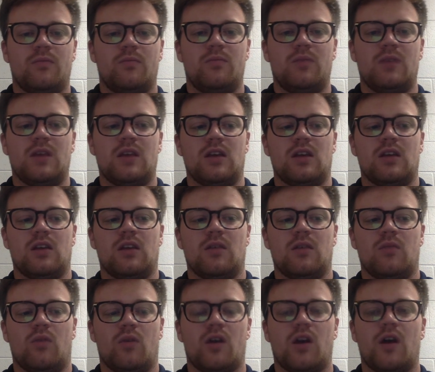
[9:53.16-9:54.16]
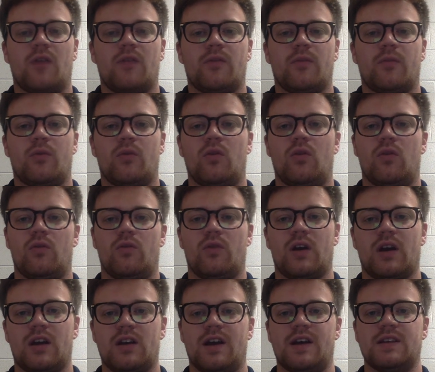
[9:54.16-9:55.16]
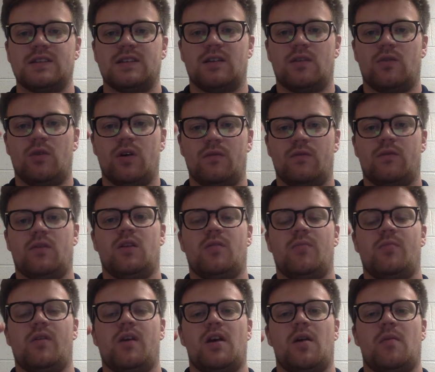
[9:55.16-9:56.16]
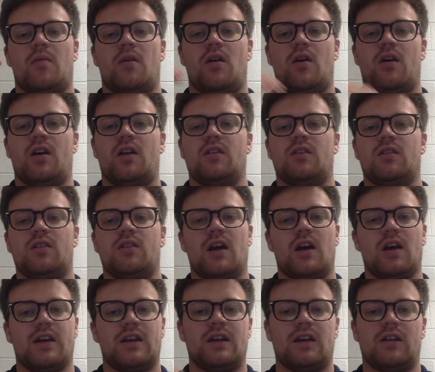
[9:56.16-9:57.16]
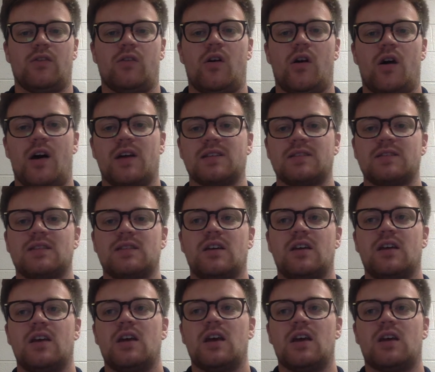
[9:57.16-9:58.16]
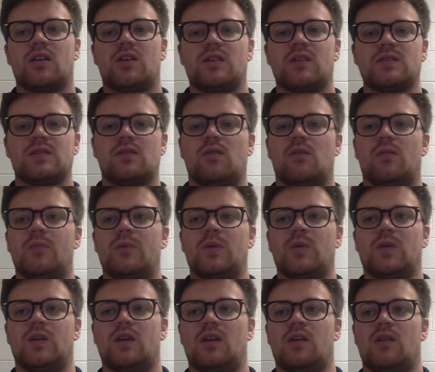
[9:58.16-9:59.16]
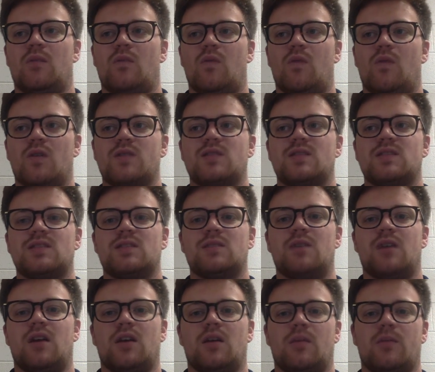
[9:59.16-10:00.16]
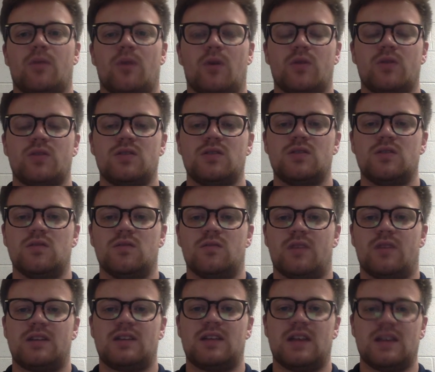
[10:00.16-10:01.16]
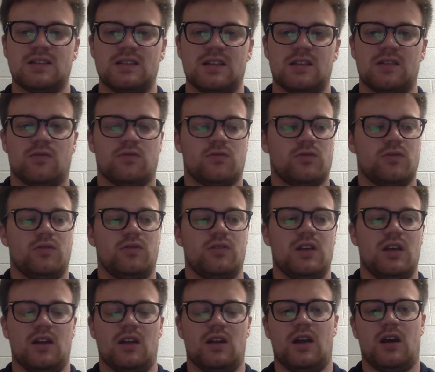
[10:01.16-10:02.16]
being more comfortable recognizing what vertebrae I'm on, not getting lost, and also building a more systematic approach to my testing to rule in and